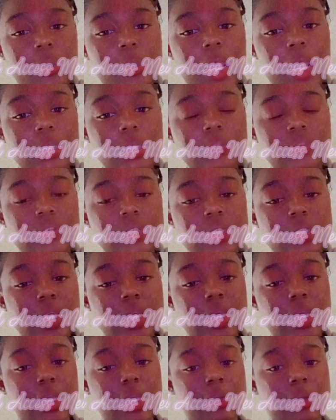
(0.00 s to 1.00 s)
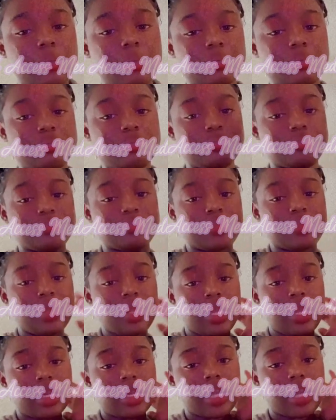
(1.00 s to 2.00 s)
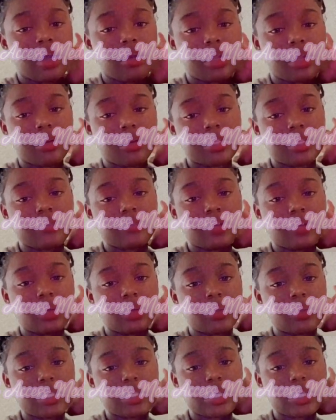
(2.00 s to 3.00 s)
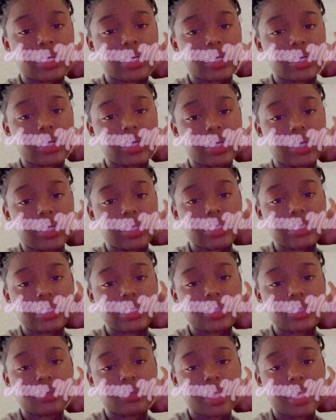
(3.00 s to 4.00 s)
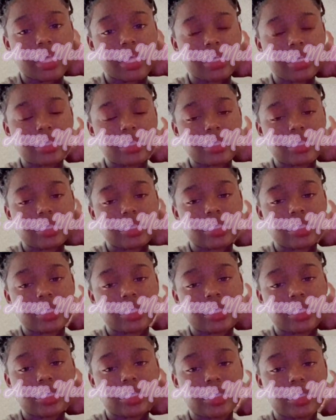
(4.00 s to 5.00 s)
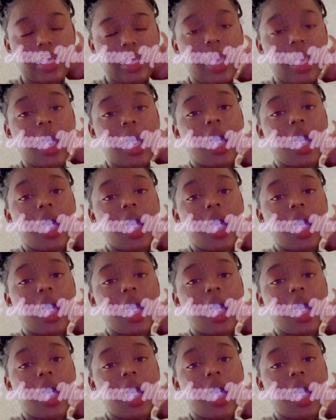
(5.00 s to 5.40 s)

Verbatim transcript: what I was going to say no, don't influence her to do that. She's